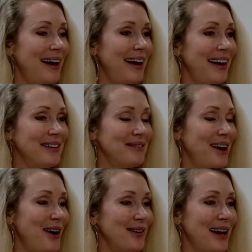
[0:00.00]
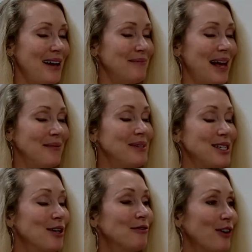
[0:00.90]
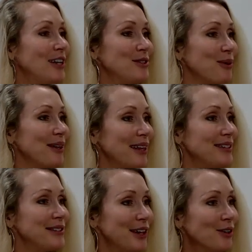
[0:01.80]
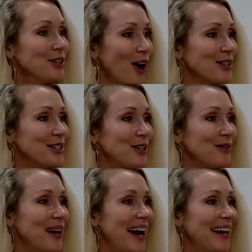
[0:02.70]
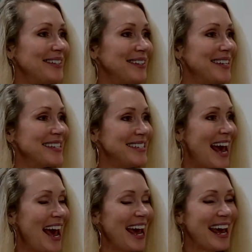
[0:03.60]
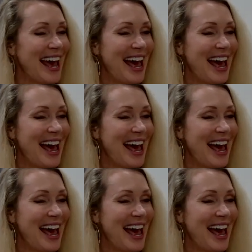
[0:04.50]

I'm still friends with and still talk to this day.